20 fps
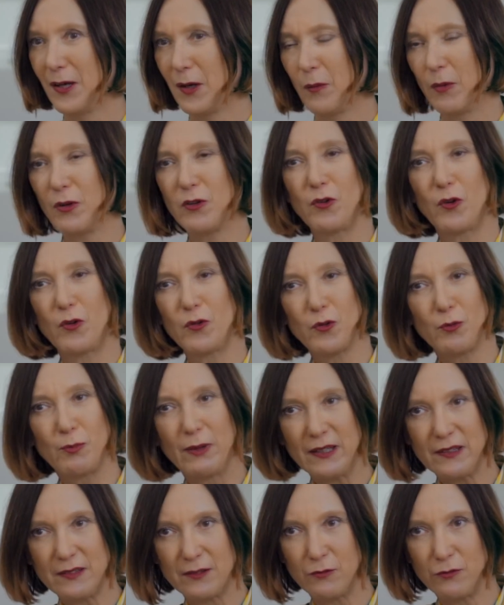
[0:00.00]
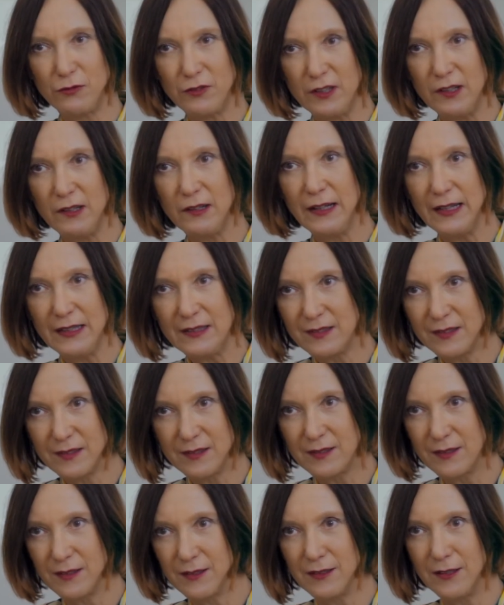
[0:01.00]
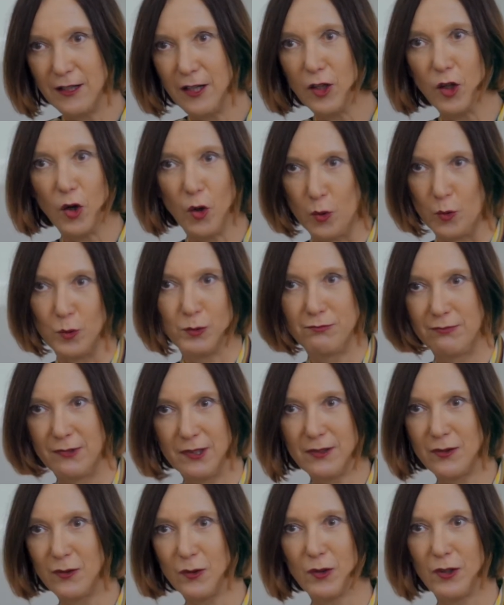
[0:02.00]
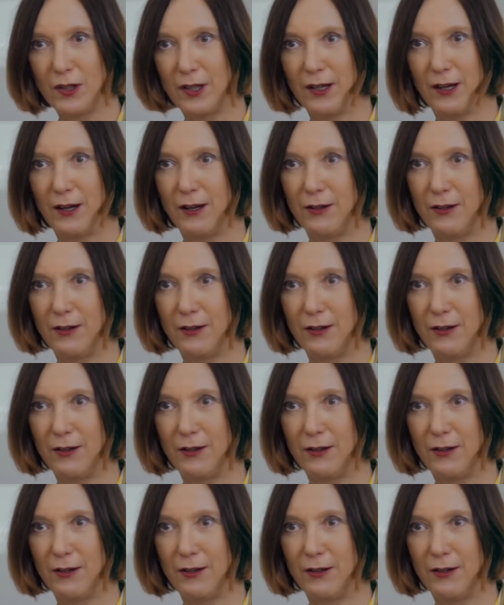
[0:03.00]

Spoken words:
Which also makes them feel less alone. No? So they have